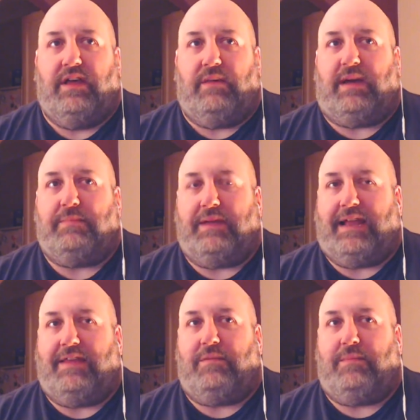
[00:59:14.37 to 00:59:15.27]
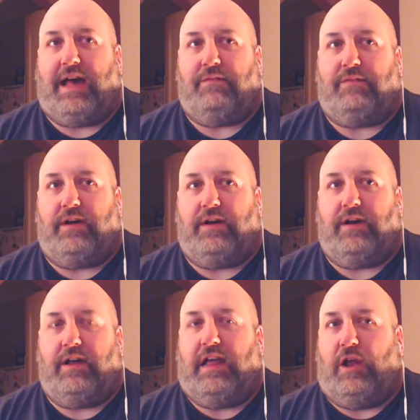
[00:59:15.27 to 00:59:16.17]
Maybe let them have
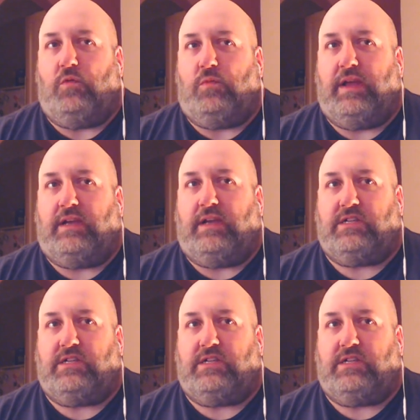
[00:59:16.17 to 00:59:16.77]
a little opening